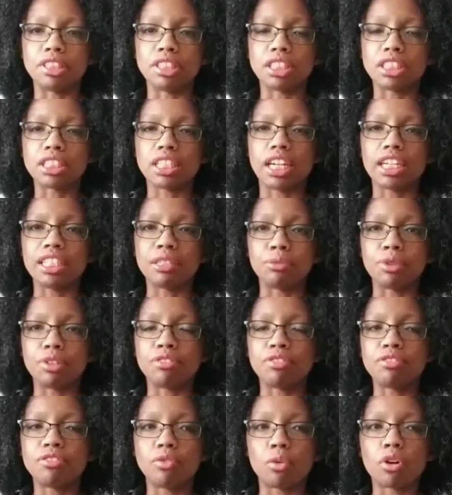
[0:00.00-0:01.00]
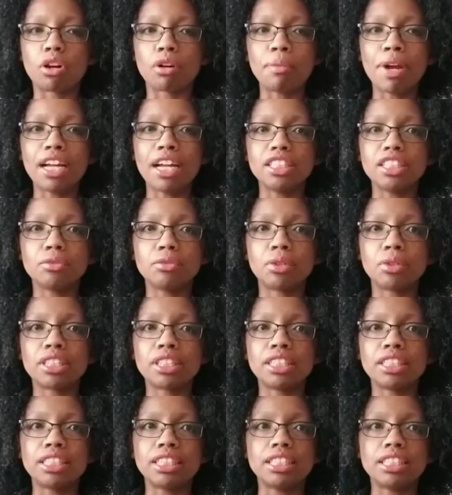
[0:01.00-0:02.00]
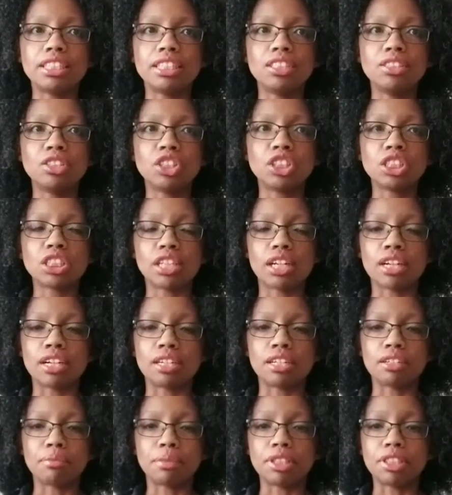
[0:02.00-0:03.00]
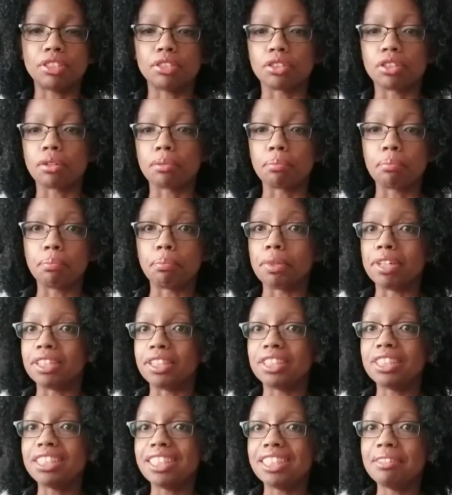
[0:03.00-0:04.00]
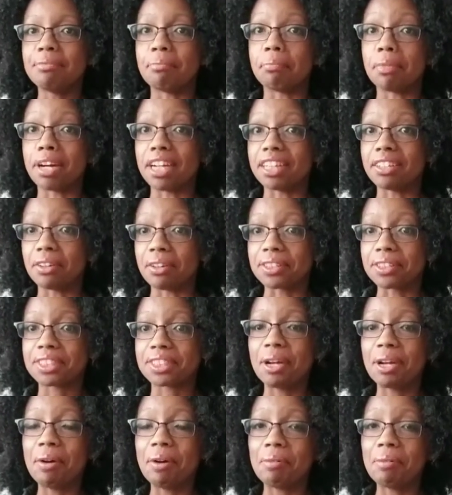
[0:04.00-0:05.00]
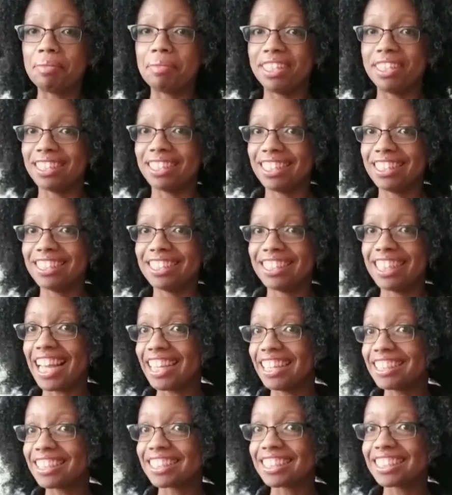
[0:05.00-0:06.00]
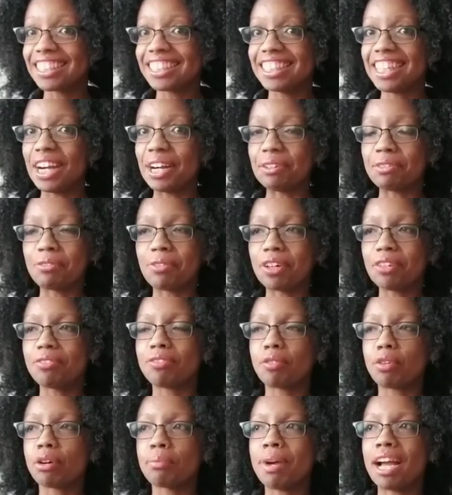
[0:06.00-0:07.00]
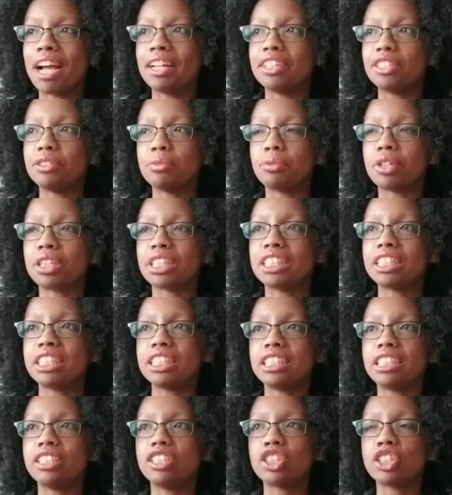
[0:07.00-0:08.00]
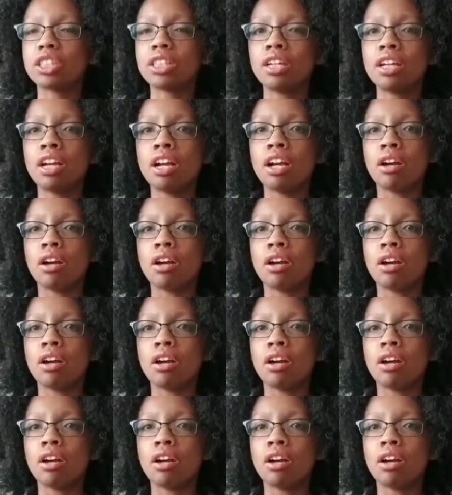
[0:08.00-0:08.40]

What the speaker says: deciding what format you want to teach, your budget might also be an indication of what format you want to teach,